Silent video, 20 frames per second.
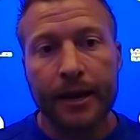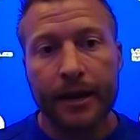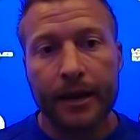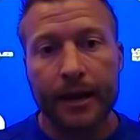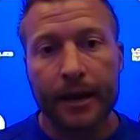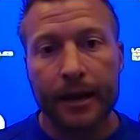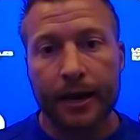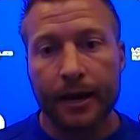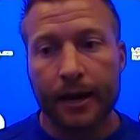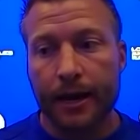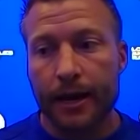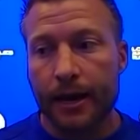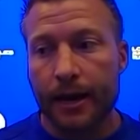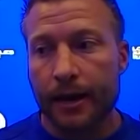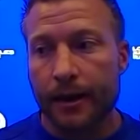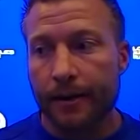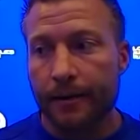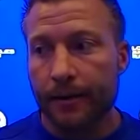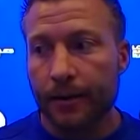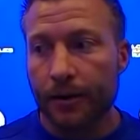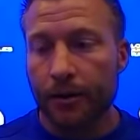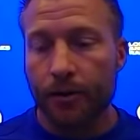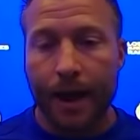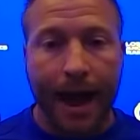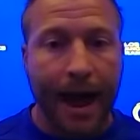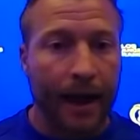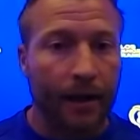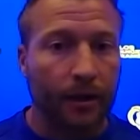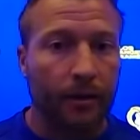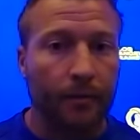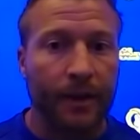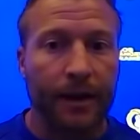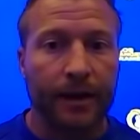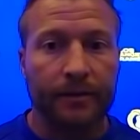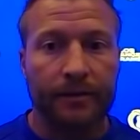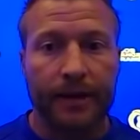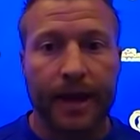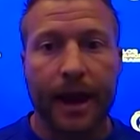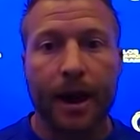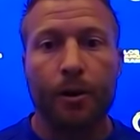getting,
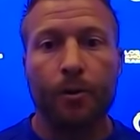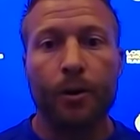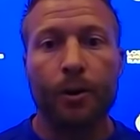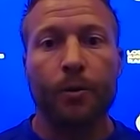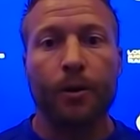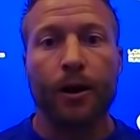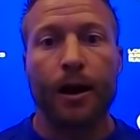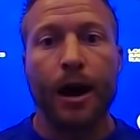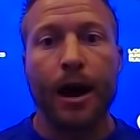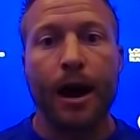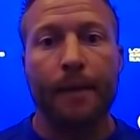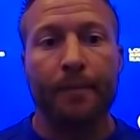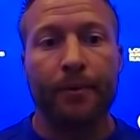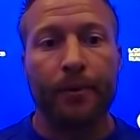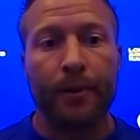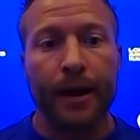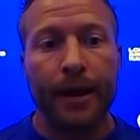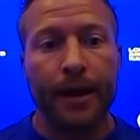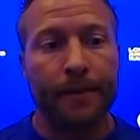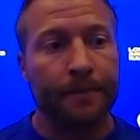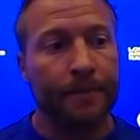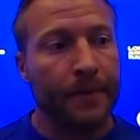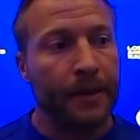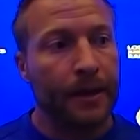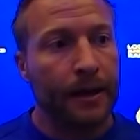acclimated to how we want to operate.